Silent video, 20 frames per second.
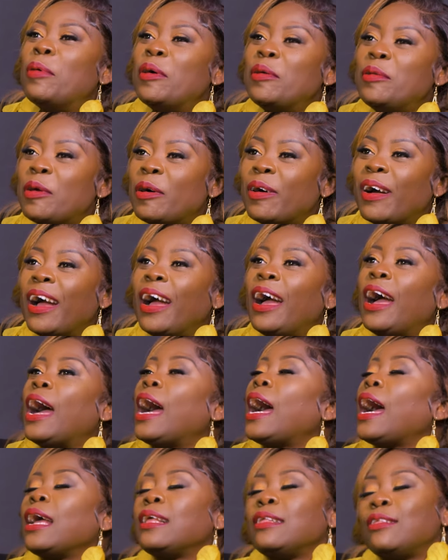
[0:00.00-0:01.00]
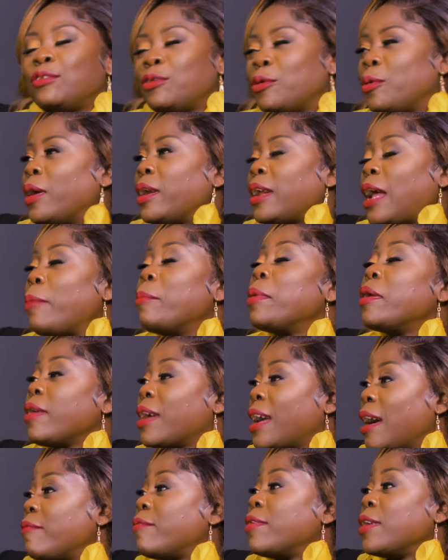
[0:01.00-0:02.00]
oh, don't worry, I'm a
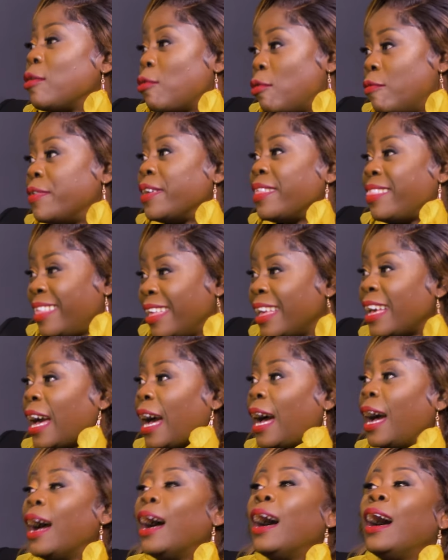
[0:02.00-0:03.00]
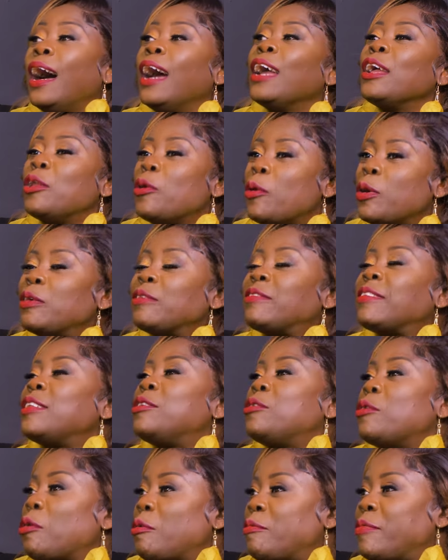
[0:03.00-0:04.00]
recovering overthinker. You know, when you
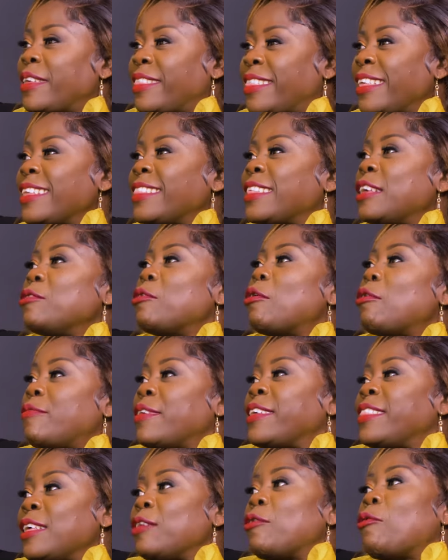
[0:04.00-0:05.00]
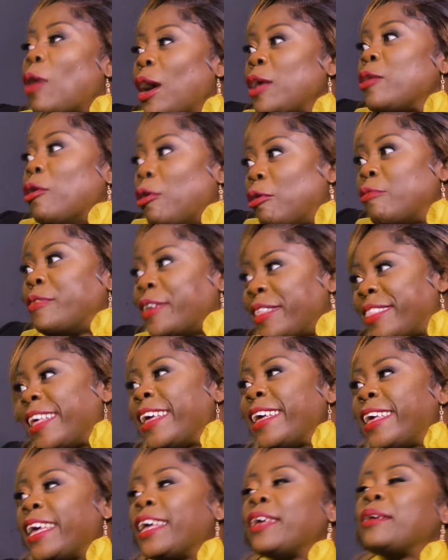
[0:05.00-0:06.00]
said you overthink, you overthink why you
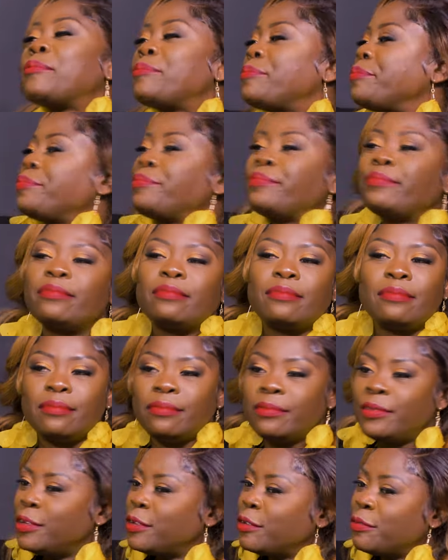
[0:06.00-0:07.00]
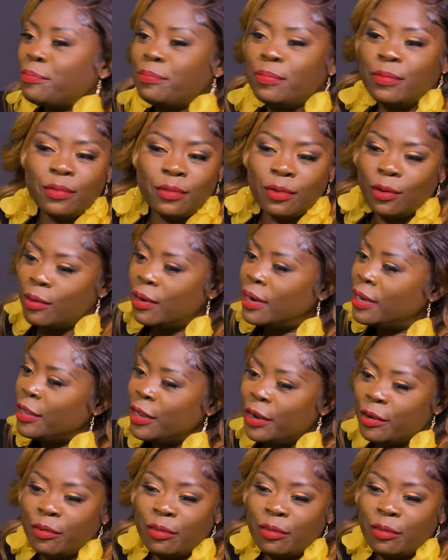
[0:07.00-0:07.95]
overthinking. Exactly. Yes, it's don't worry,